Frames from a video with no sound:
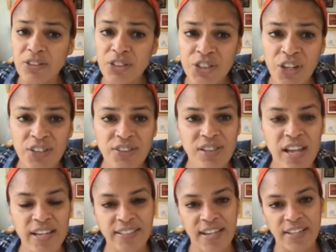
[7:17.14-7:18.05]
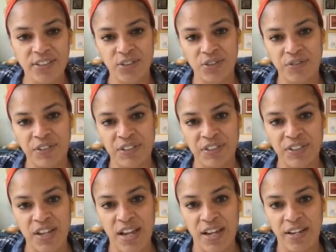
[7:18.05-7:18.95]
Just like test-driven
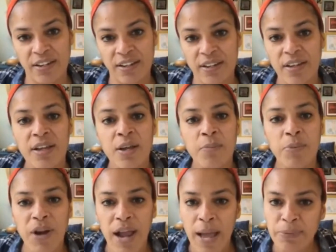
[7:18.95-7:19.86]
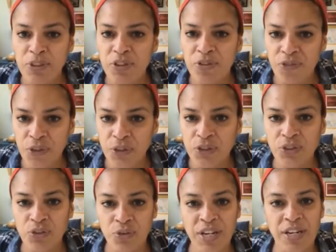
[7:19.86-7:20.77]
design, perhaps the
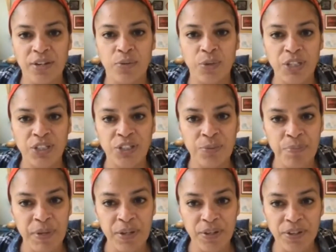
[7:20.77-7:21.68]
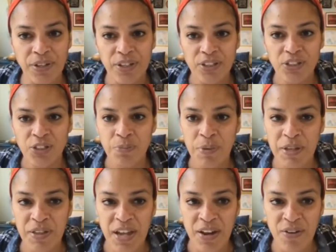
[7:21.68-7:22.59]
first screen we should build should
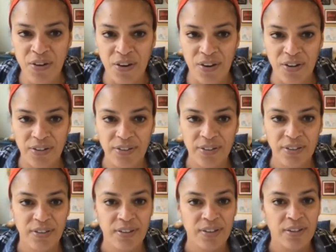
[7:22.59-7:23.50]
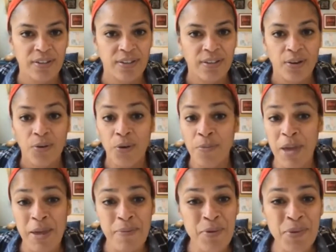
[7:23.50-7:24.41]
be the error. Or
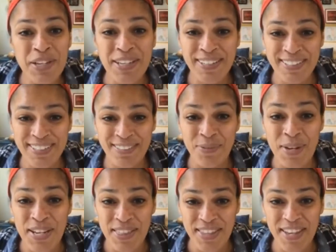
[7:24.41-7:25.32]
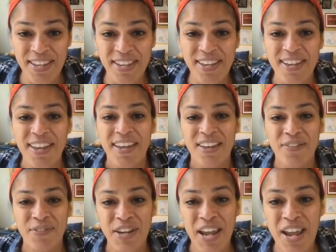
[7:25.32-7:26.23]
maybe we need to rethink
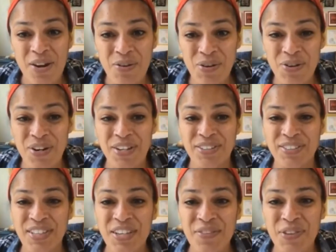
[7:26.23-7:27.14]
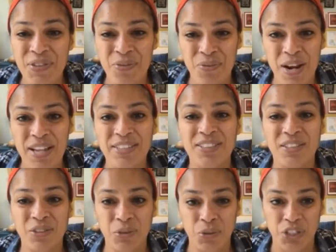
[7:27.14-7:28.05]
if an error is even the right
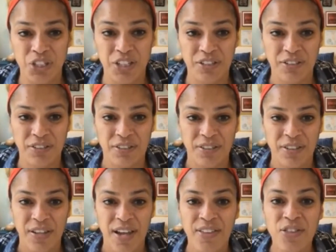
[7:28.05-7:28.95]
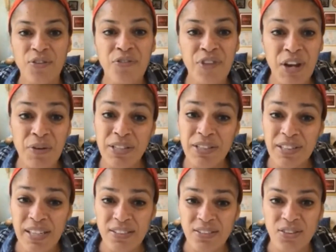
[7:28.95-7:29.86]
solution. At the very
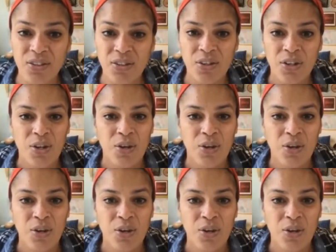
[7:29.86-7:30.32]
least,